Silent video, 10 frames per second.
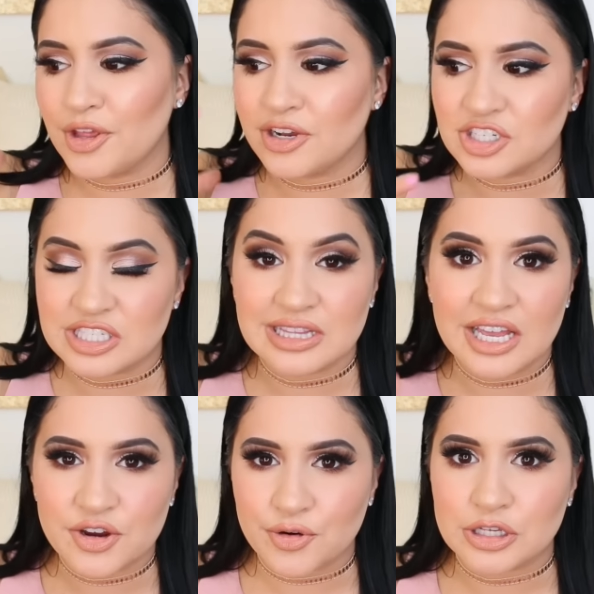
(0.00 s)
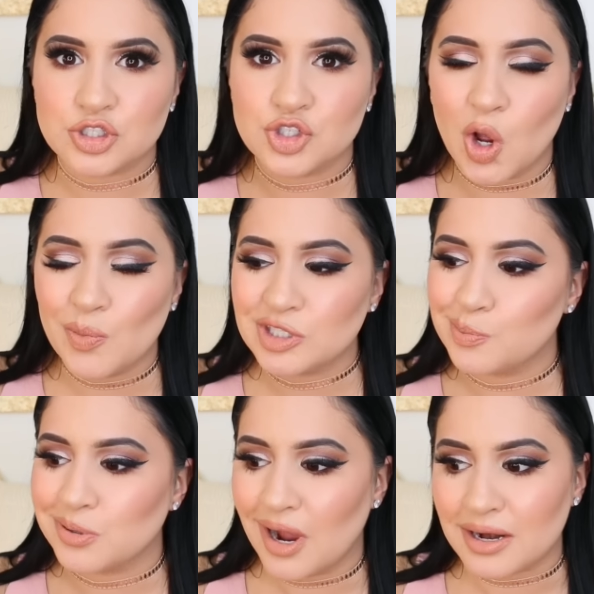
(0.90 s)
and then you're just layering so much
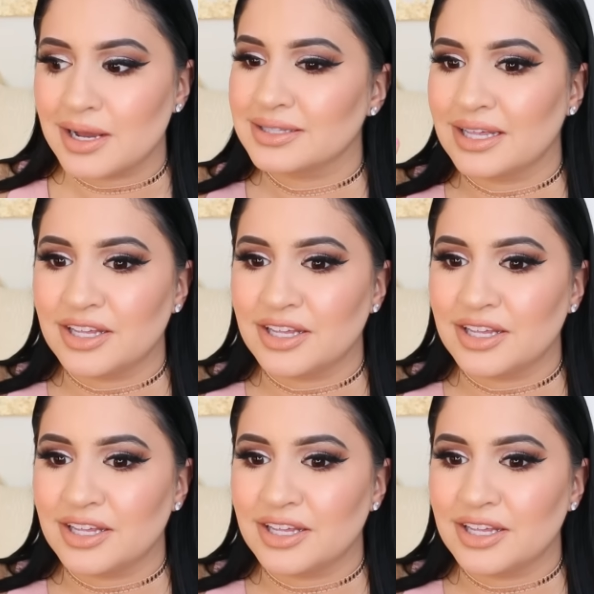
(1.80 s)
product